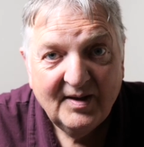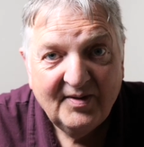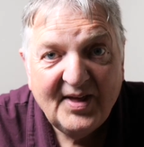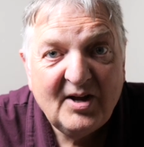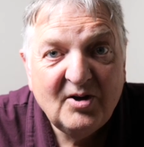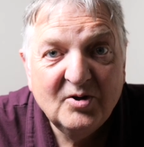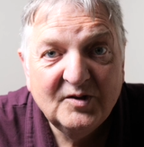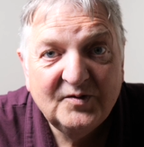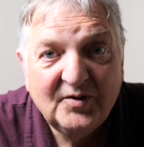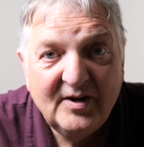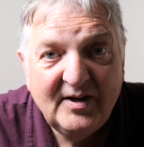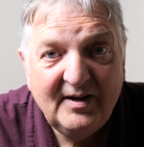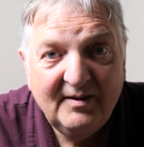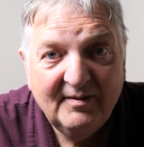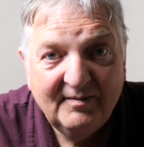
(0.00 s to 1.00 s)
That goes for
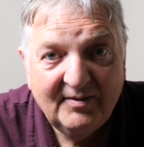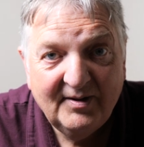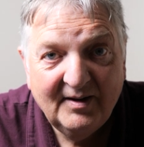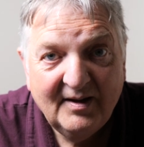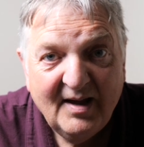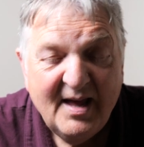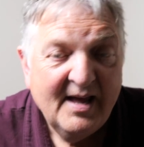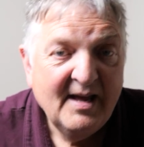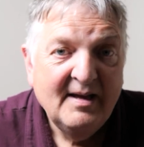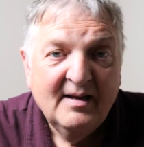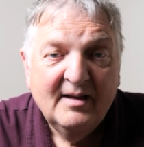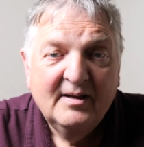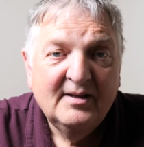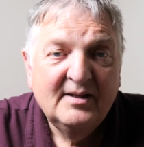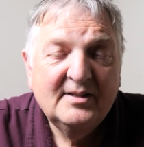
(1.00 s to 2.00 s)
anything.
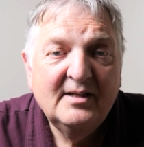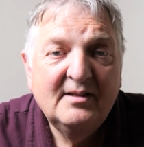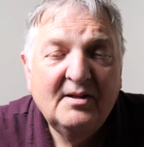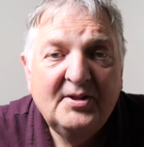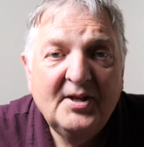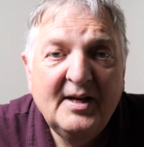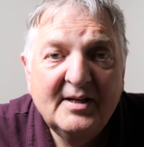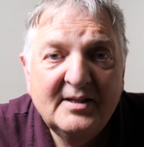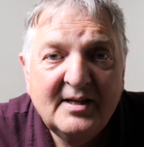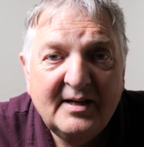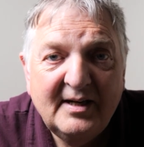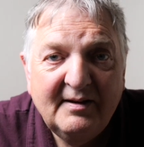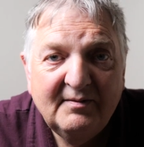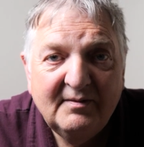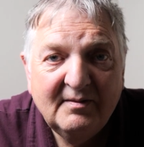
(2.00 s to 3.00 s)
You see, the thing is that
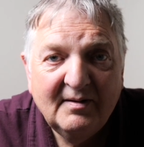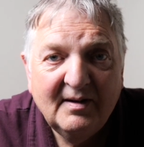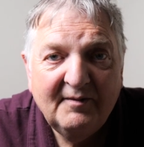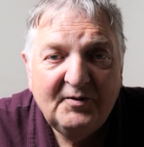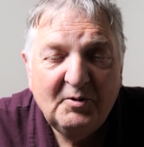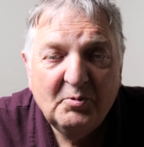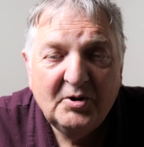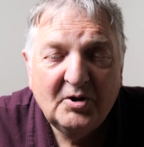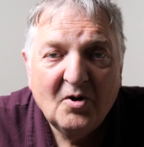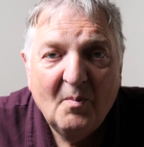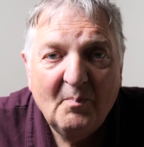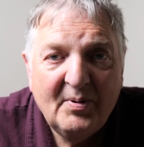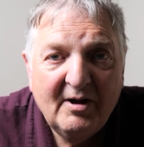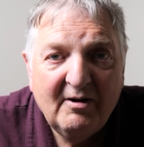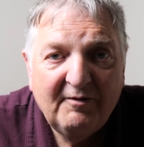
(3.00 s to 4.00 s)
even if you were to
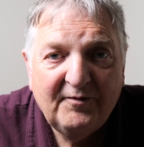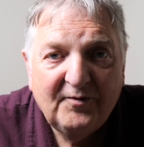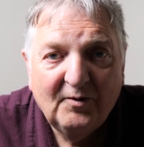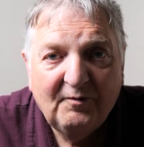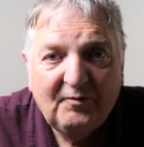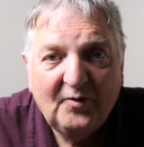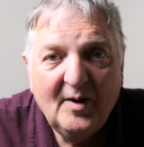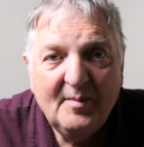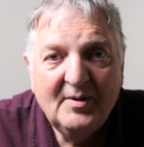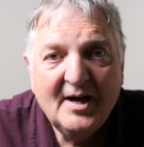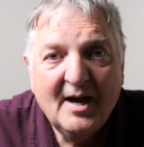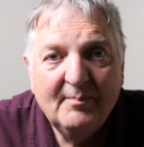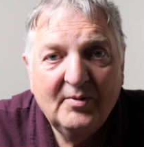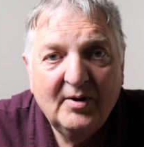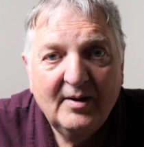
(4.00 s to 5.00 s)
compare a full frame
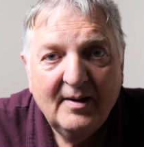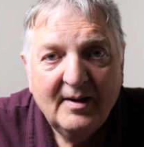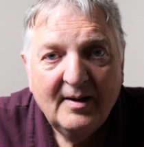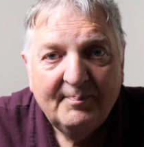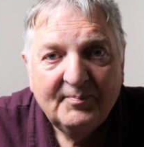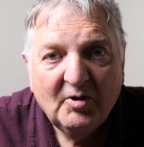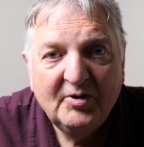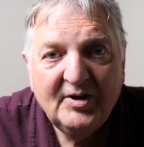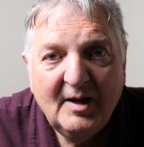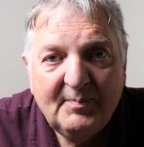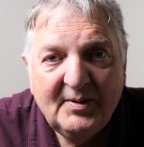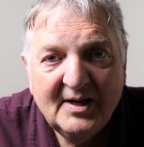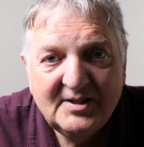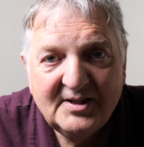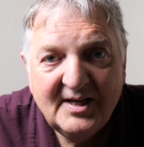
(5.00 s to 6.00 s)
camera or an
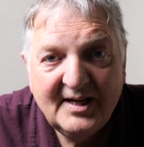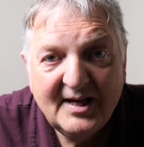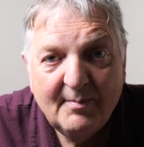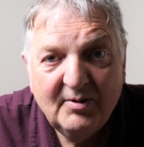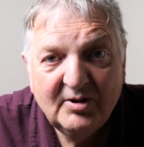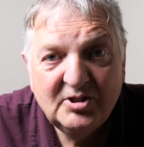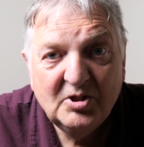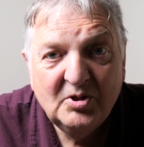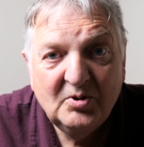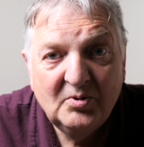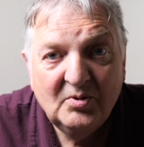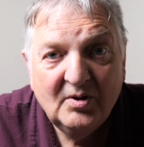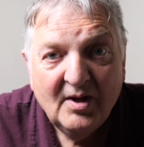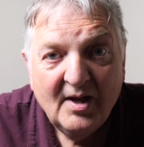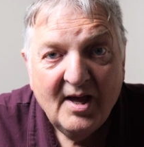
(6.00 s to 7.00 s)
APS-C camera
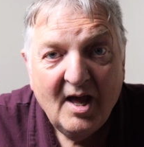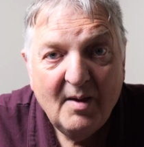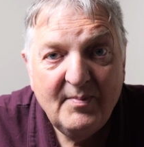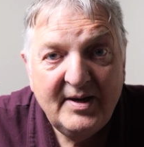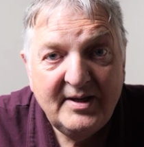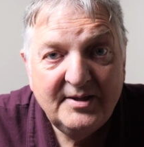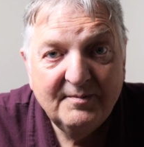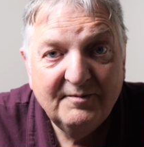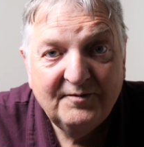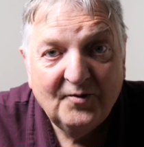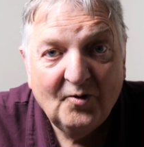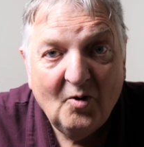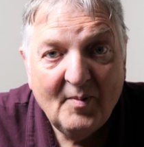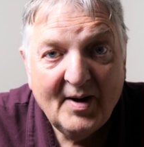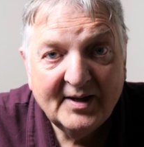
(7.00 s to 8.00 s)
to a medium
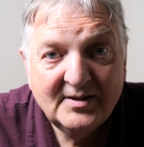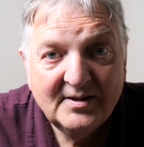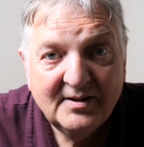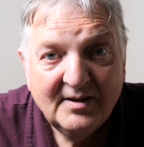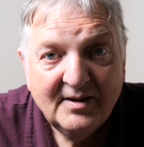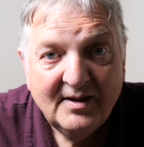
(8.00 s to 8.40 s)
format.